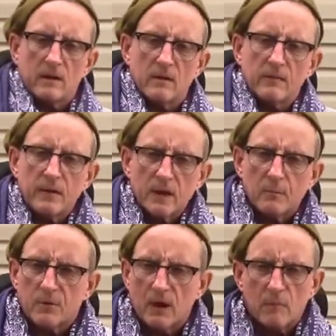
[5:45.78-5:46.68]
you know, if you got
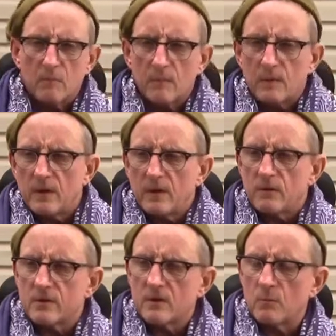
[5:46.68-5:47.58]
a problem and
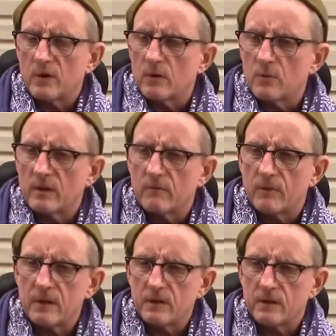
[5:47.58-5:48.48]
you're somewhere or
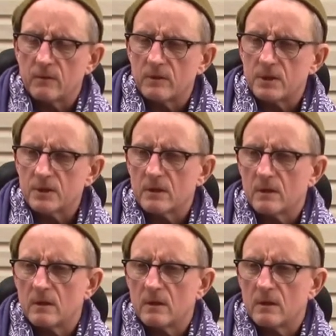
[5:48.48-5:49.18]
whatever it is, you know, just